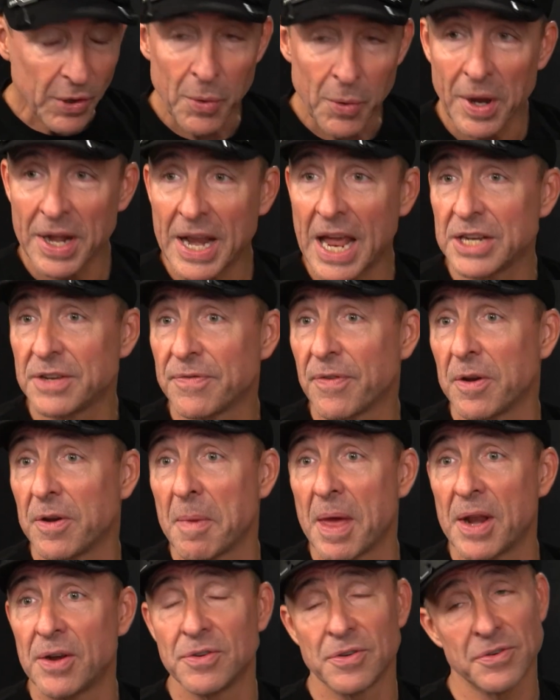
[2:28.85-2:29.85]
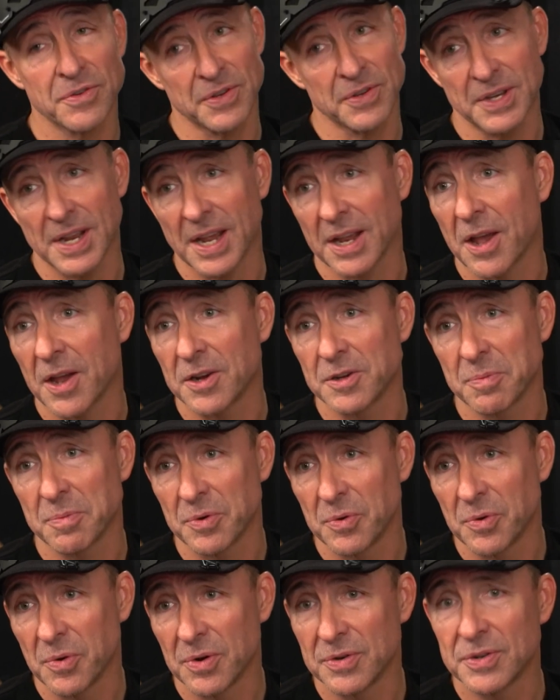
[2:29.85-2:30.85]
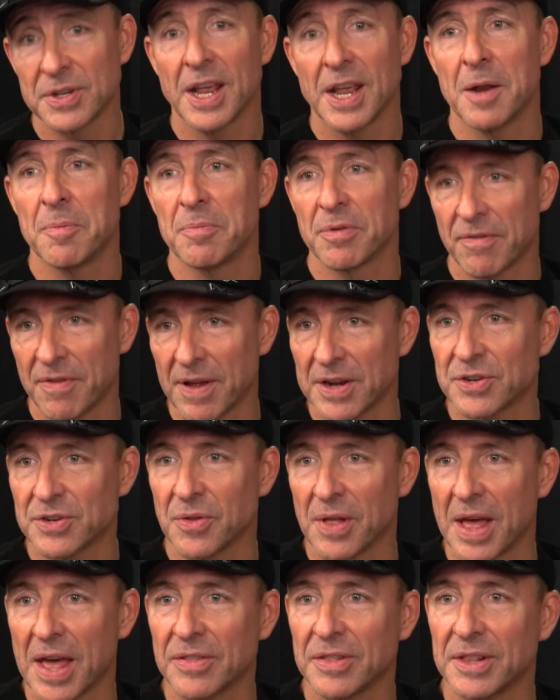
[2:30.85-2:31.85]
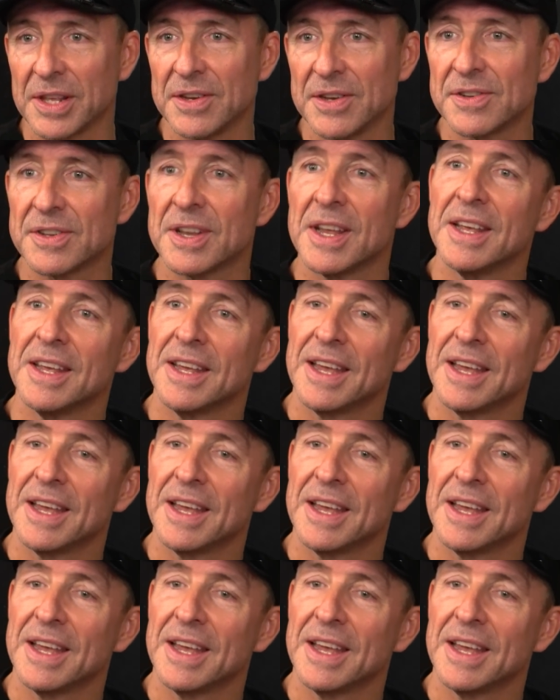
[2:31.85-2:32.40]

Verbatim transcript: we had hedge fund managers and tech entrepreneurs and professional athletes